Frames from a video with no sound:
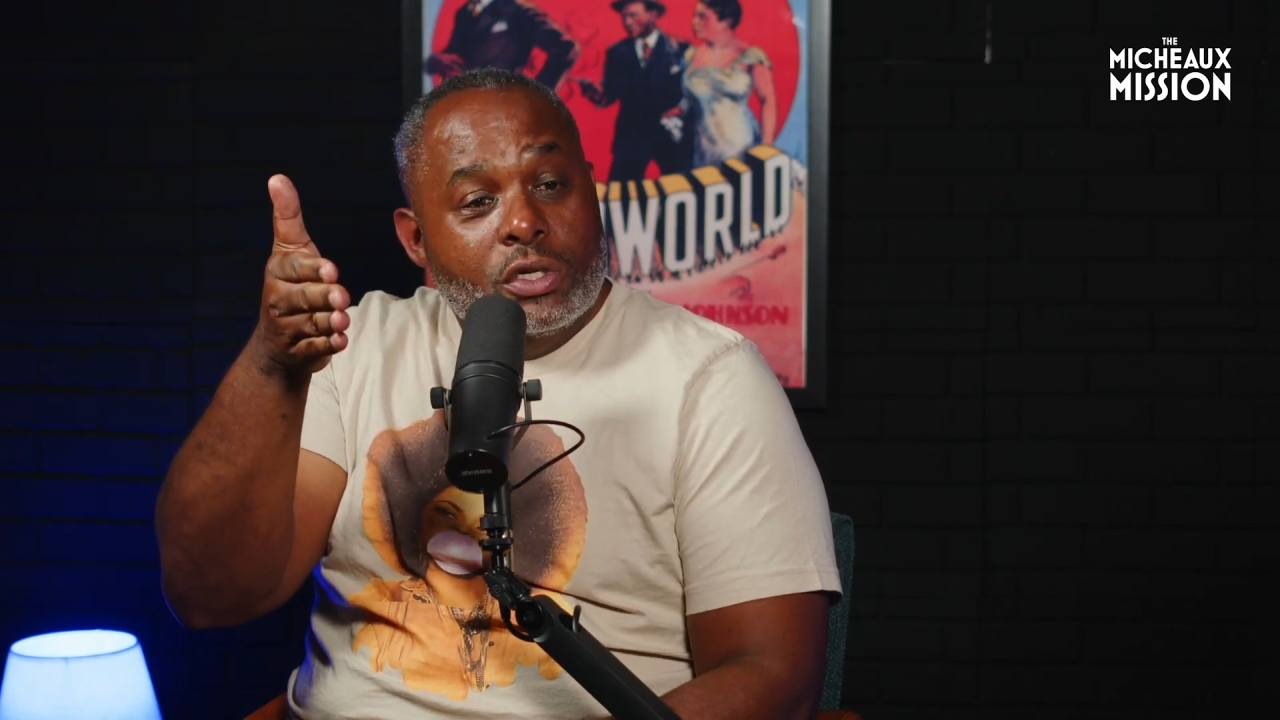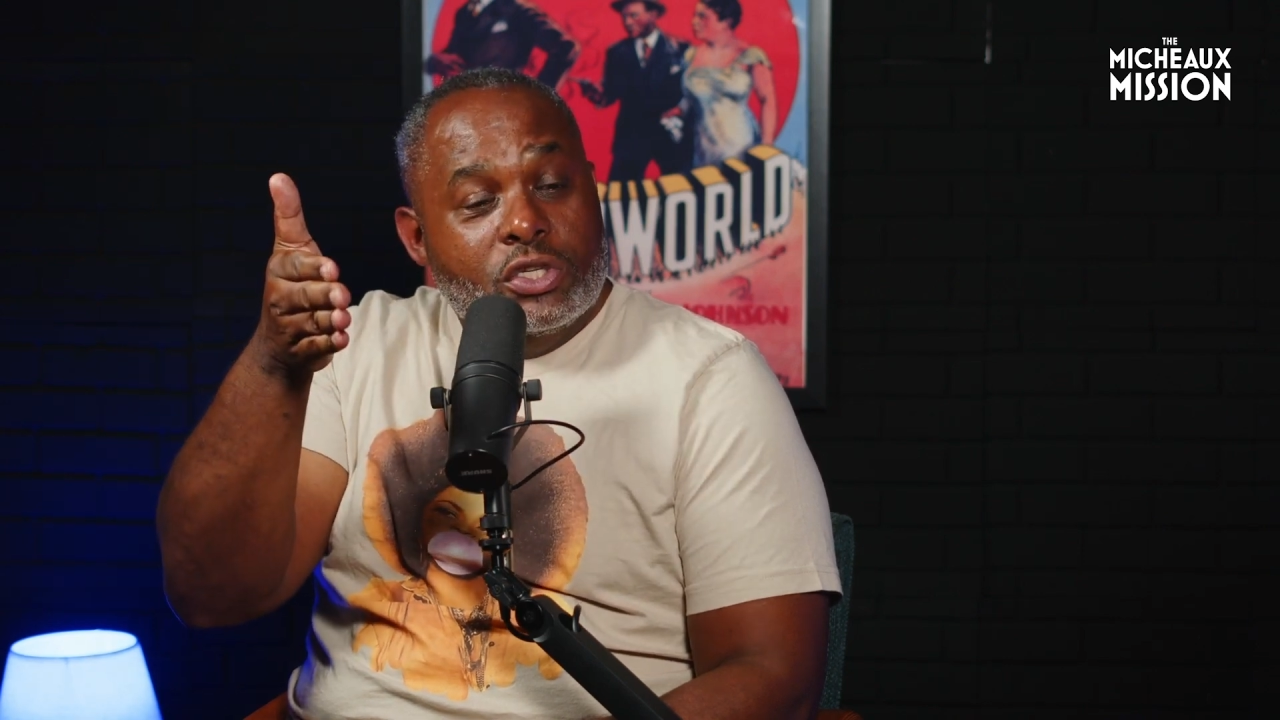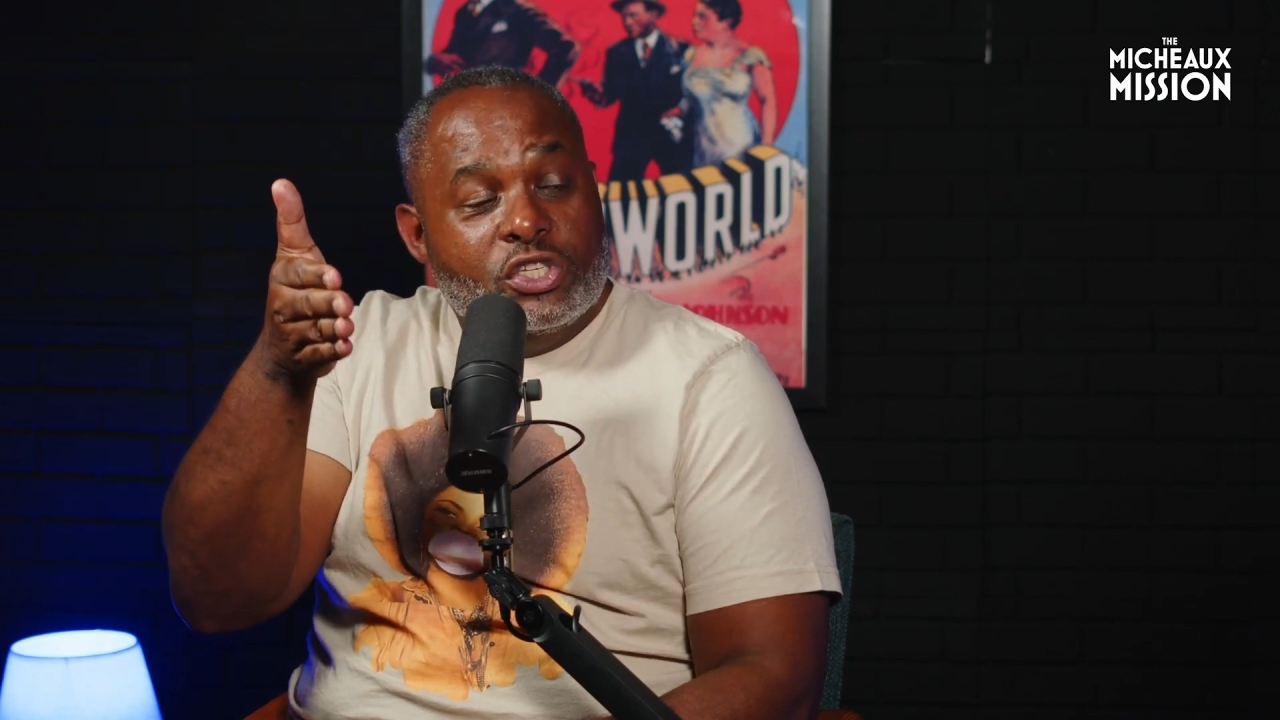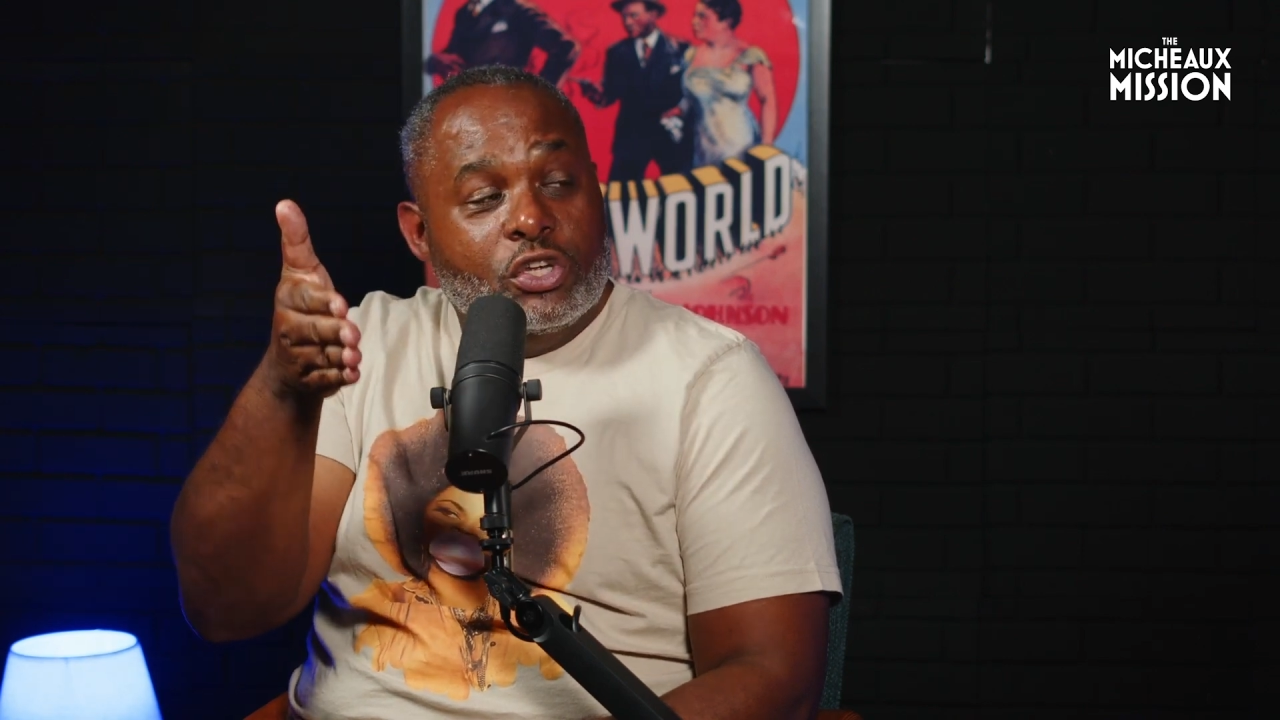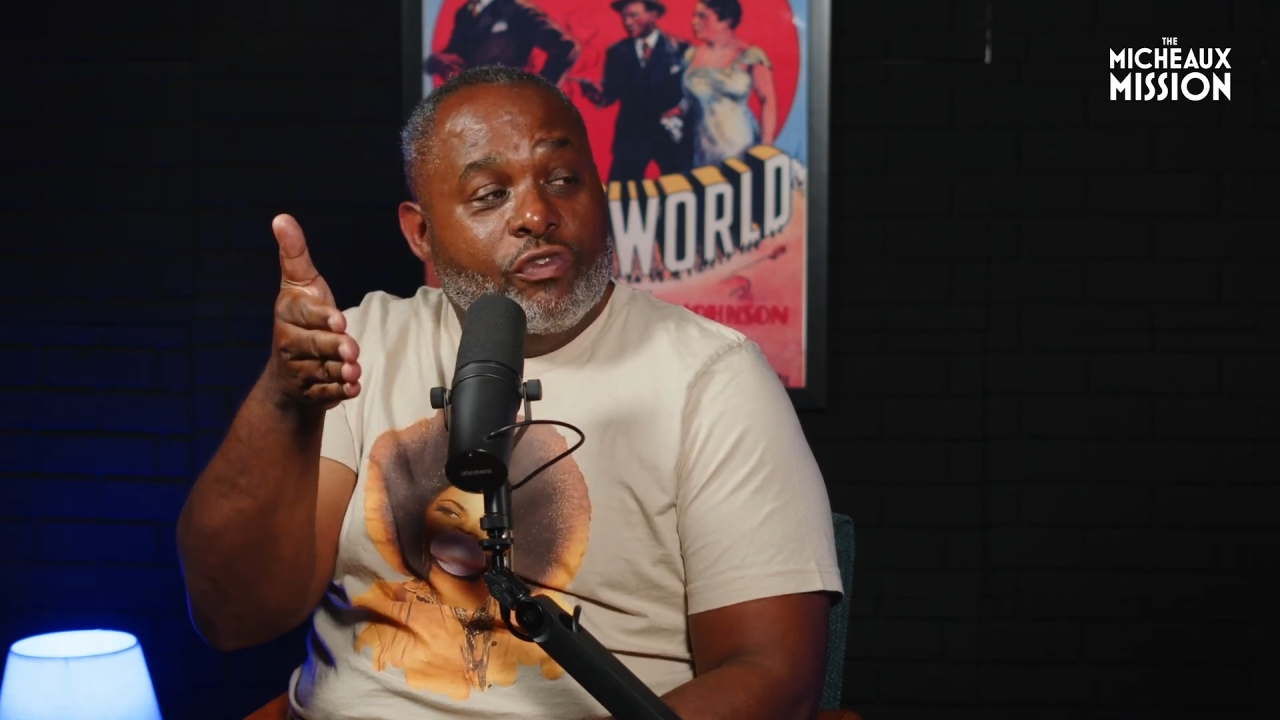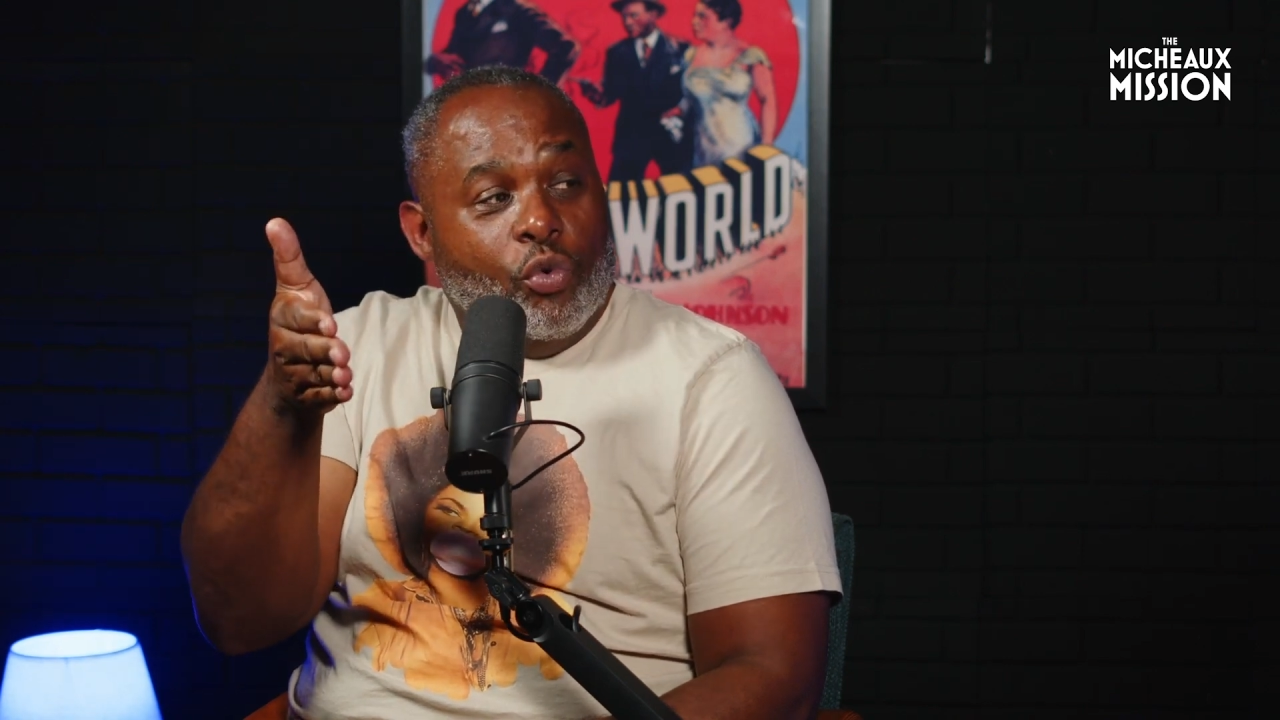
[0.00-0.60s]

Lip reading: civil